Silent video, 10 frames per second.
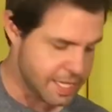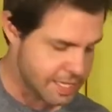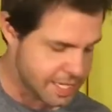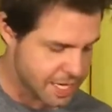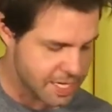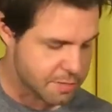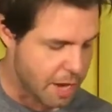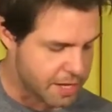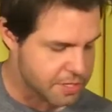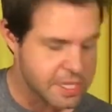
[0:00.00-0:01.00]
That's E's
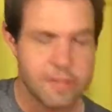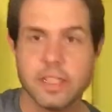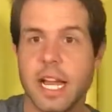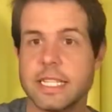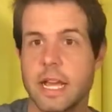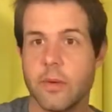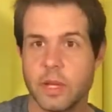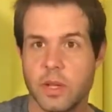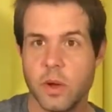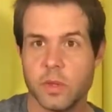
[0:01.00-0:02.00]
minor seven. That's how
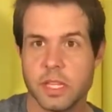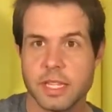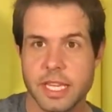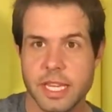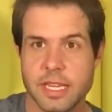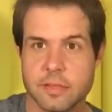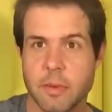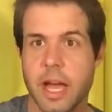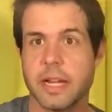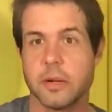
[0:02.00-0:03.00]
we know that the E's
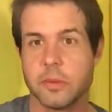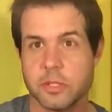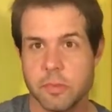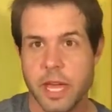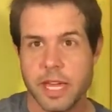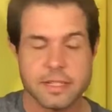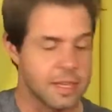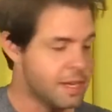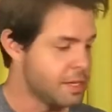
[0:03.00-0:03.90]
minor, which makes